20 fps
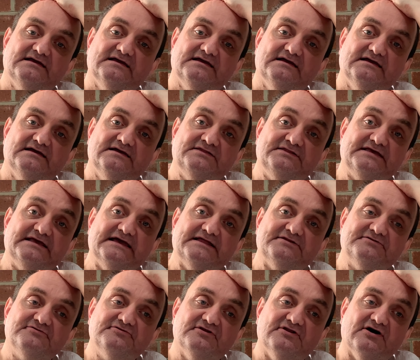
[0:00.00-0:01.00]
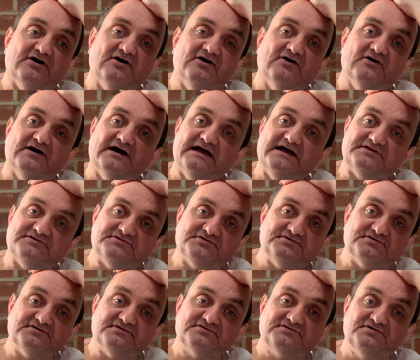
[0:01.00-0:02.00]
In the end, I had
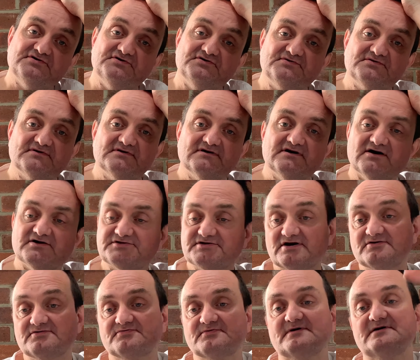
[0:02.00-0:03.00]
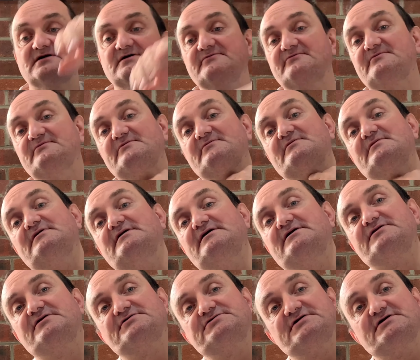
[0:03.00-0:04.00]
to choose. I chose 5, and
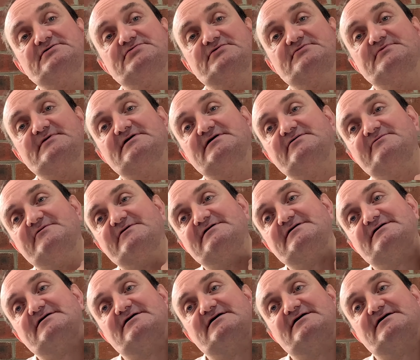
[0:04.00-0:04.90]
I chose the 5 that